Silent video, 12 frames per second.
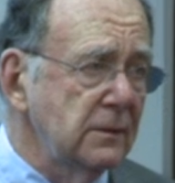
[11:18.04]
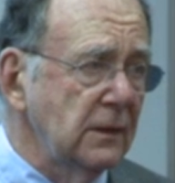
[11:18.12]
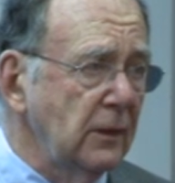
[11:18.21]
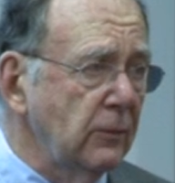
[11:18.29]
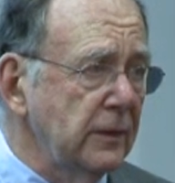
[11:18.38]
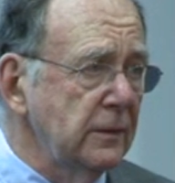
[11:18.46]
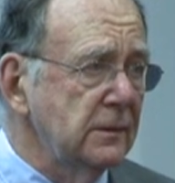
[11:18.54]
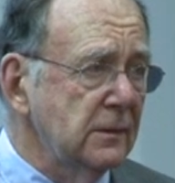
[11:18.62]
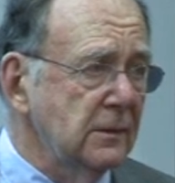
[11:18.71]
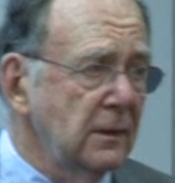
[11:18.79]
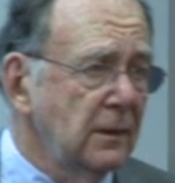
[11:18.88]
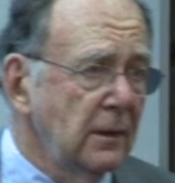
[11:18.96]

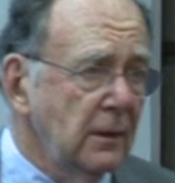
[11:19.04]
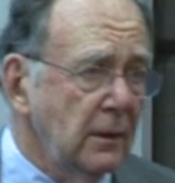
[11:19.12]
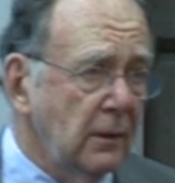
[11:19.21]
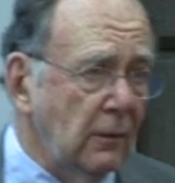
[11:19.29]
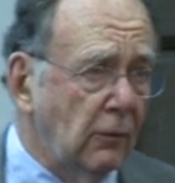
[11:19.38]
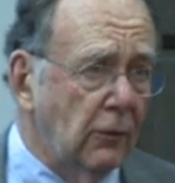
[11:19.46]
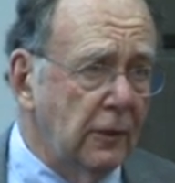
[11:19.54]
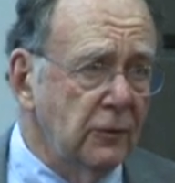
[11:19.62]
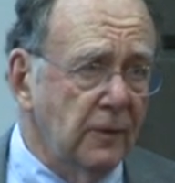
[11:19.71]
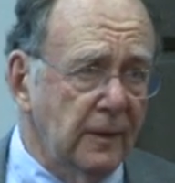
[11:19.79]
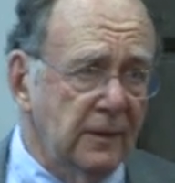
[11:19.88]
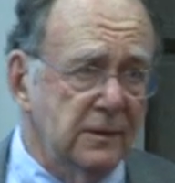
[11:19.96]
sequence in order
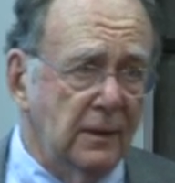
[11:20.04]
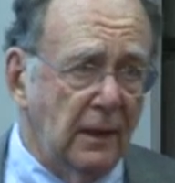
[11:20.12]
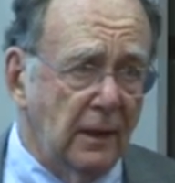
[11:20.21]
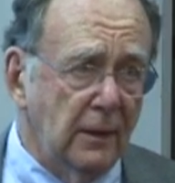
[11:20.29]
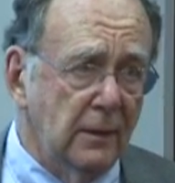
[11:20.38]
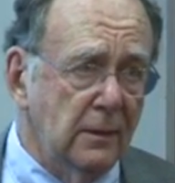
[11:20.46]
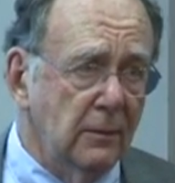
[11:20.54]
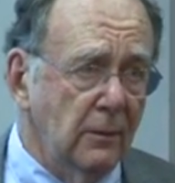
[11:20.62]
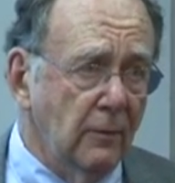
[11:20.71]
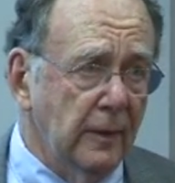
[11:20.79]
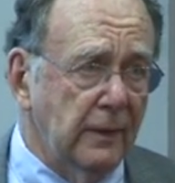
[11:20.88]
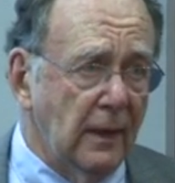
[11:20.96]
to understand
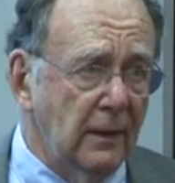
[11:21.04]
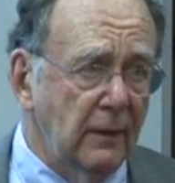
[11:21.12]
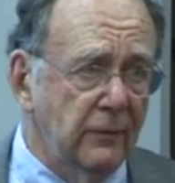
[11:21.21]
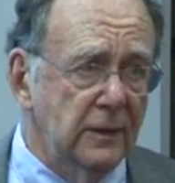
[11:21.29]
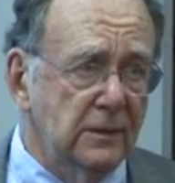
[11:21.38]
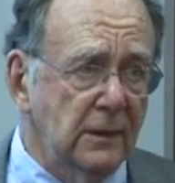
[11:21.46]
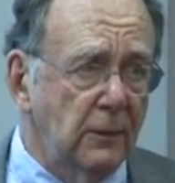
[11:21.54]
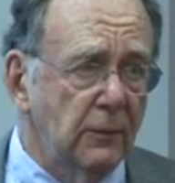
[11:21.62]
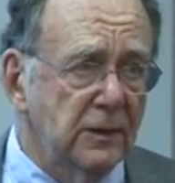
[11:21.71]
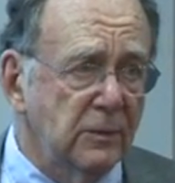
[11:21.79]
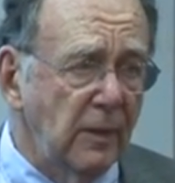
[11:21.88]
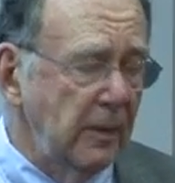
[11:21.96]
what that given
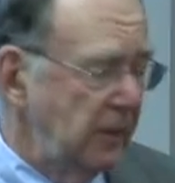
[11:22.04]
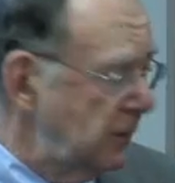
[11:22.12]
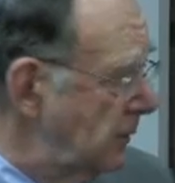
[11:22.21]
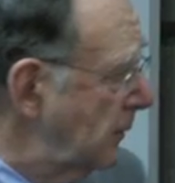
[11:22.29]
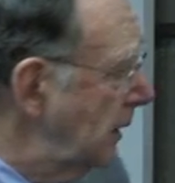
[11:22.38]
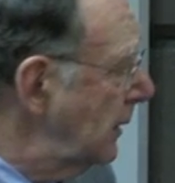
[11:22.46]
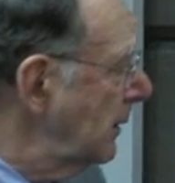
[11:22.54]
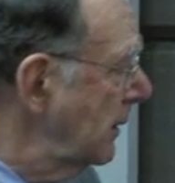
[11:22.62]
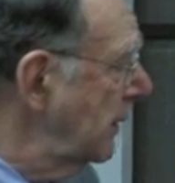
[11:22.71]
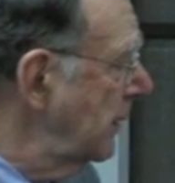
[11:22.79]
sequence may be doing.